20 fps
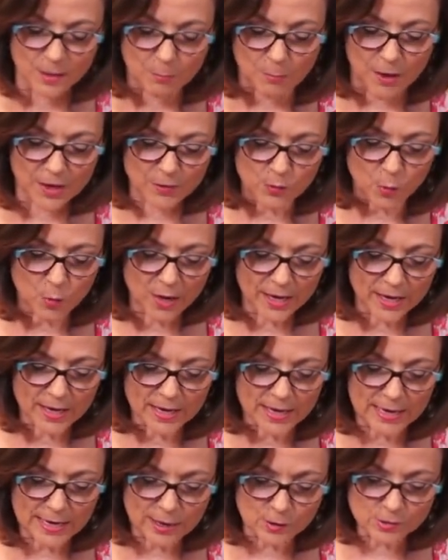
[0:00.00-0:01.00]
By the way,
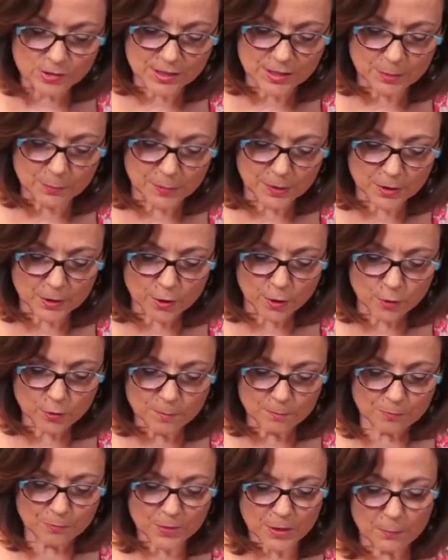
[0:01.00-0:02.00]
housekeeping note,
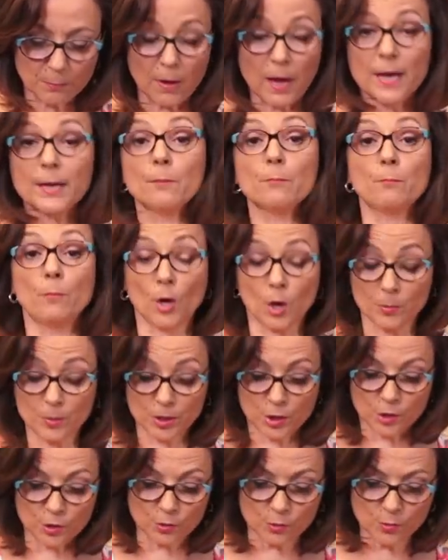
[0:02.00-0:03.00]
my
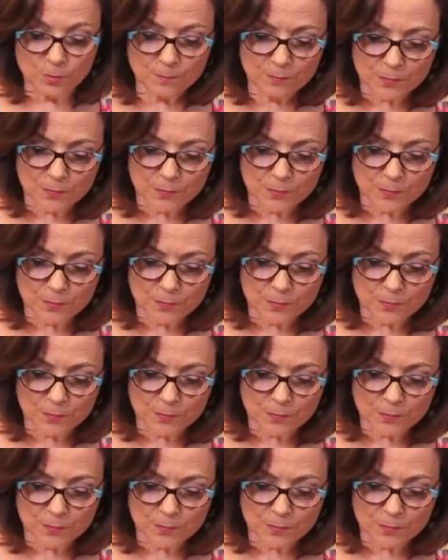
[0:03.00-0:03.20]
barbecue,